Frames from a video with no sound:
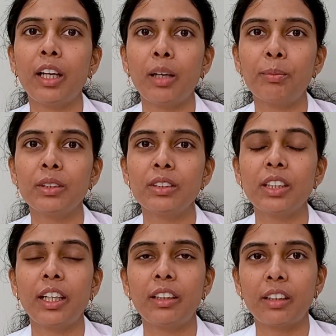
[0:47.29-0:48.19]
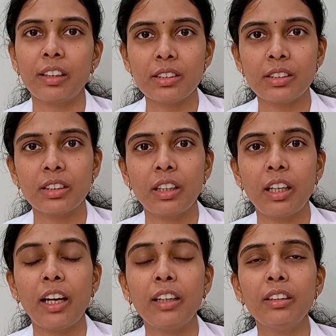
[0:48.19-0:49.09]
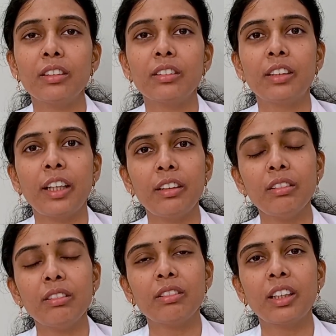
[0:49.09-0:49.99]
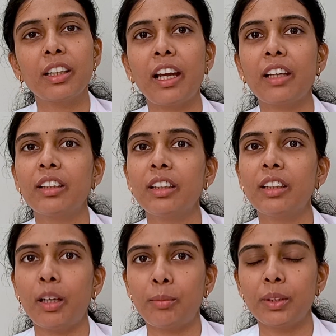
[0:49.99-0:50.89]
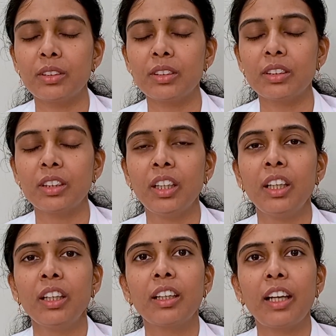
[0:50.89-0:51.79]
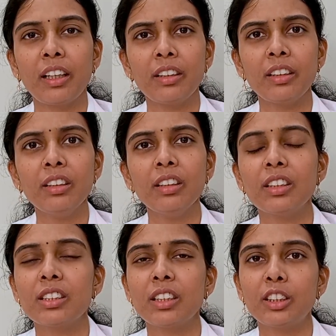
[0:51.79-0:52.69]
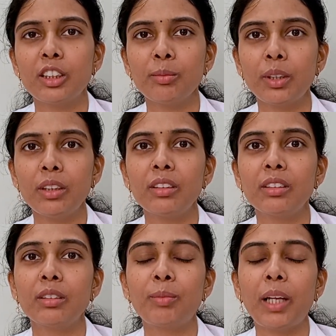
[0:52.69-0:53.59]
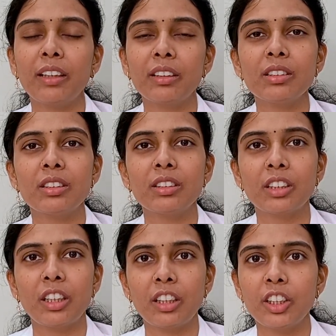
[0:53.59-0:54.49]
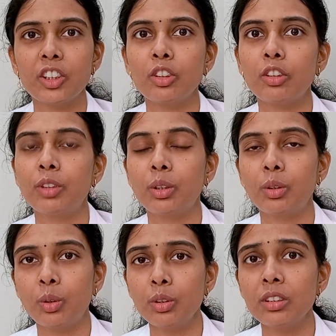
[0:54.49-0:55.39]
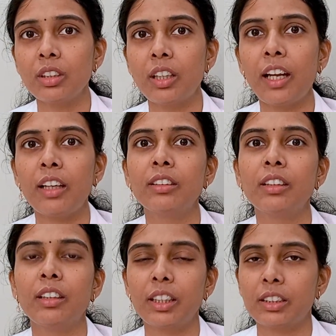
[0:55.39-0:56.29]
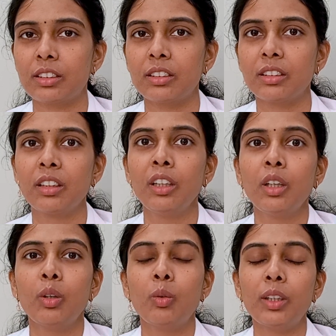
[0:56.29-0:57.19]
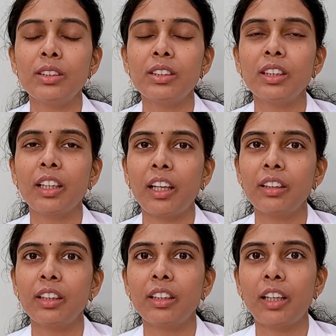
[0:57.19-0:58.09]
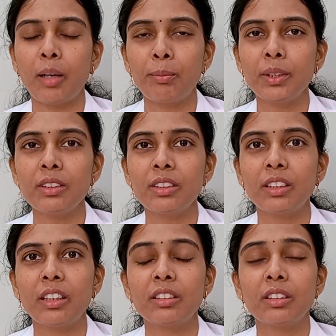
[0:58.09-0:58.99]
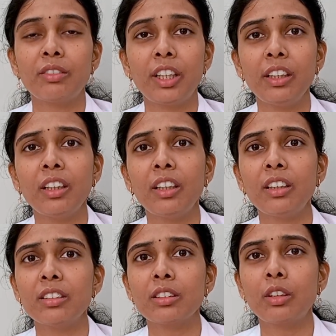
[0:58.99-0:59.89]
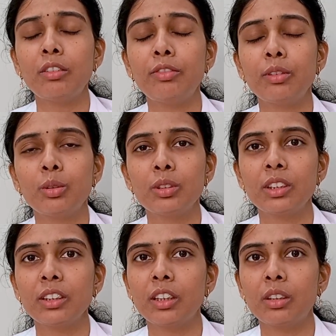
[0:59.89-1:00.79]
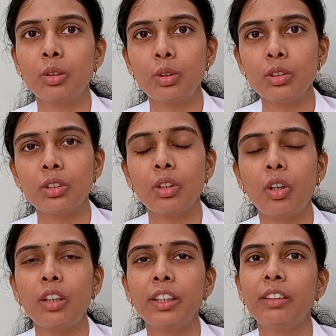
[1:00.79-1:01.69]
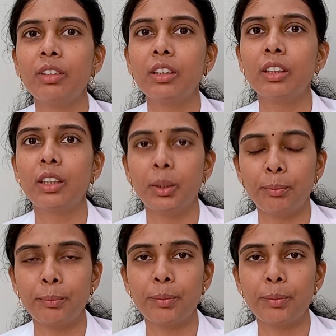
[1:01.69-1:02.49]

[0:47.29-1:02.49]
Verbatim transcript: happens at rest, and then the gangrene happens. Gangrene is nothing but the blackish discoloration of the toes and the necks. Once a gangrene happens, there is a very high risk of losing the toes or even the limb.